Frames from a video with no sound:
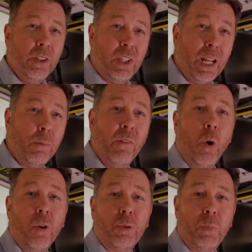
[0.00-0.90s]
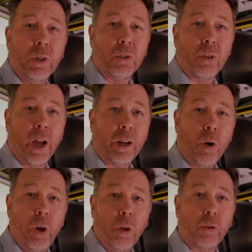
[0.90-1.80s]
dealing with oil spills, like
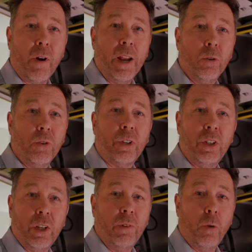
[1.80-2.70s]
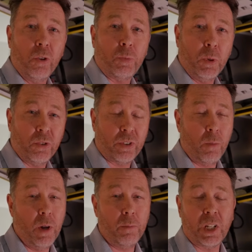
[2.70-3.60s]
oil granules to deal with oil spills, so
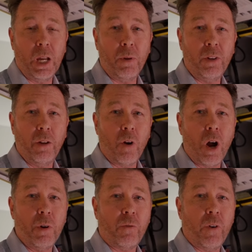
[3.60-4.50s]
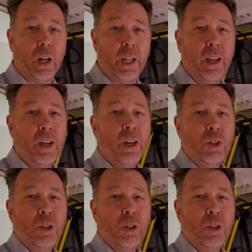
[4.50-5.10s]
we're keeping the environment friendly.